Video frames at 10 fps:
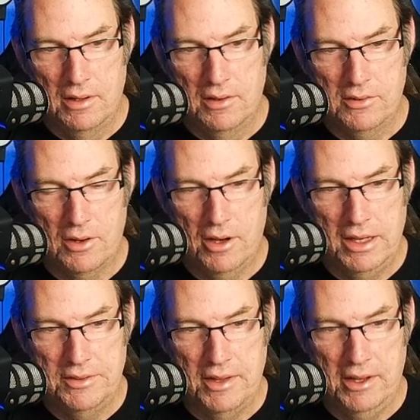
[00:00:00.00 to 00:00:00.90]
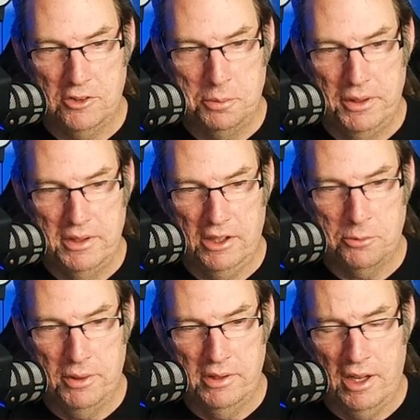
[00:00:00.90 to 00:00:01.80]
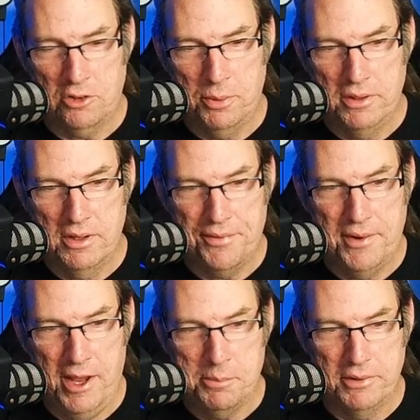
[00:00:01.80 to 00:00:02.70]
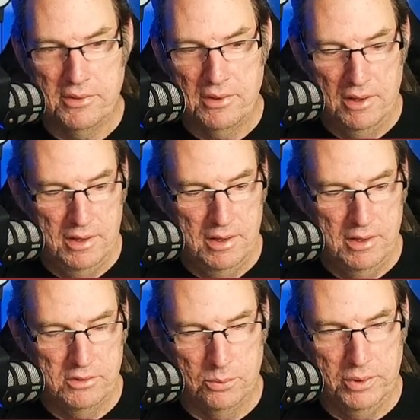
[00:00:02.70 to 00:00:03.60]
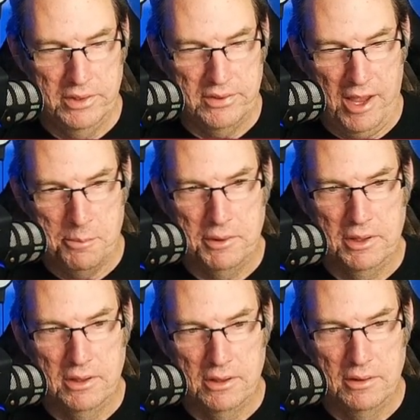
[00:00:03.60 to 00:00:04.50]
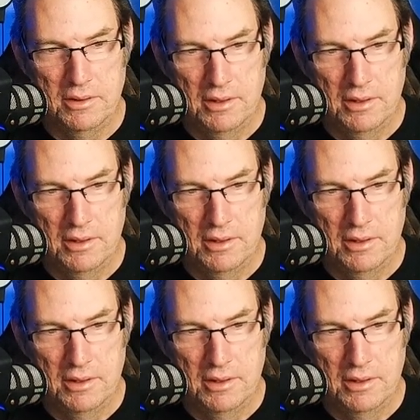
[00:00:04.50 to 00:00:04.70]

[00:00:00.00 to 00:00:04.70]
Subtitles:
So I hit the X button, X button, X button, nothing happens. So what is happening here?